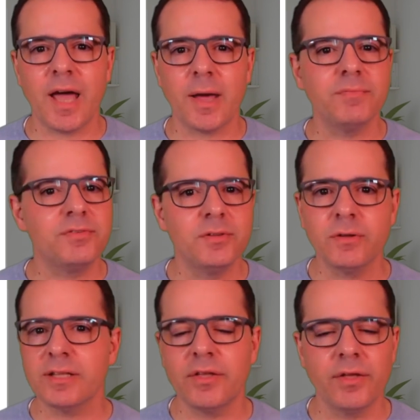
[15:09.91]

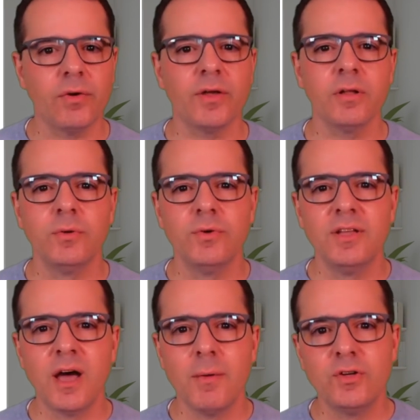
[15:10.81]
absolutely thrilled with
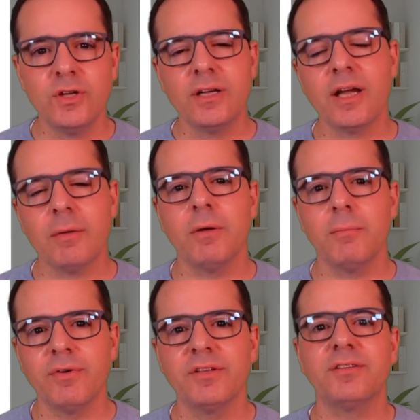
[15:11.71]
the option to keep the
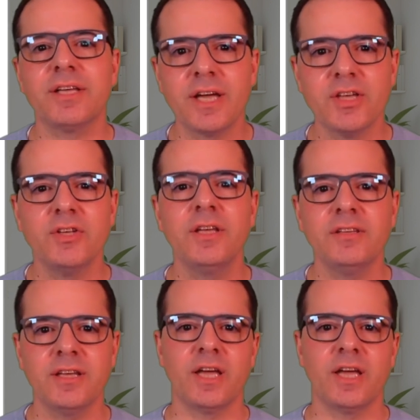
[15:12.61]
presentation as an